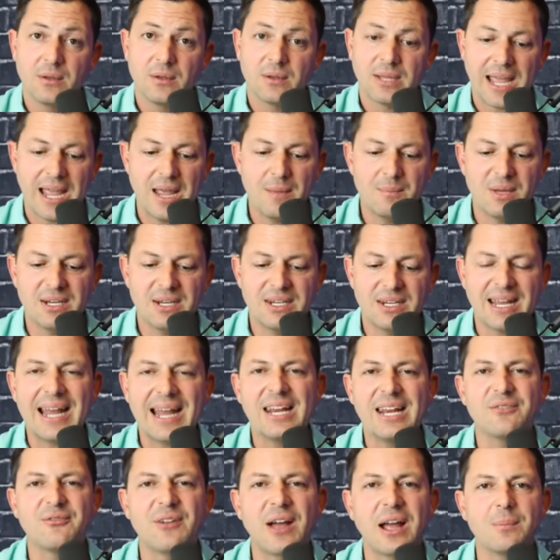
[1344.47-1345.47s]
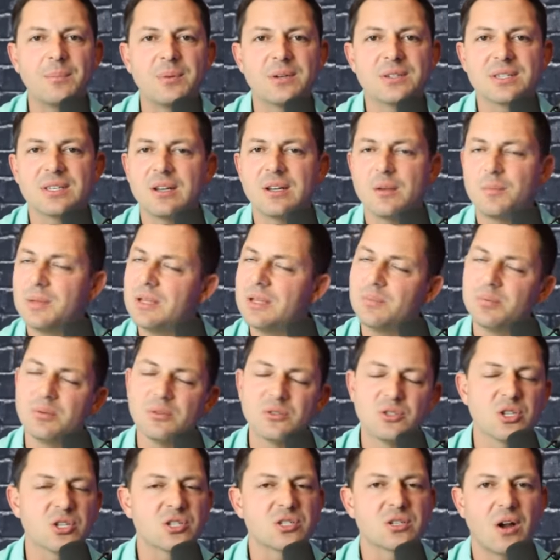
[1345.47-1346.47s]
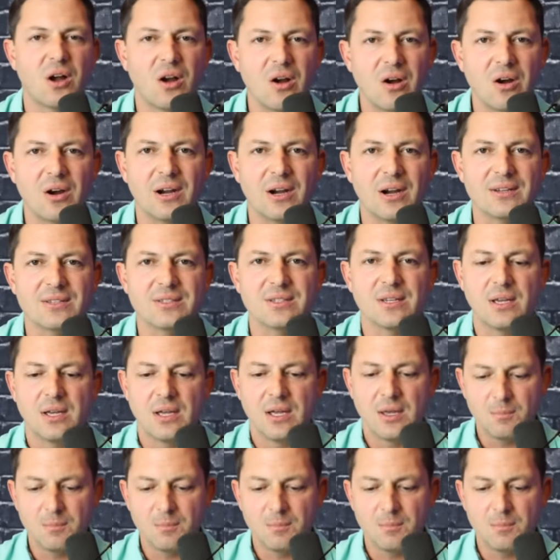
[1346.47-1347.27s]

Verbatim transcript: Okay. But 95% of people just aren't.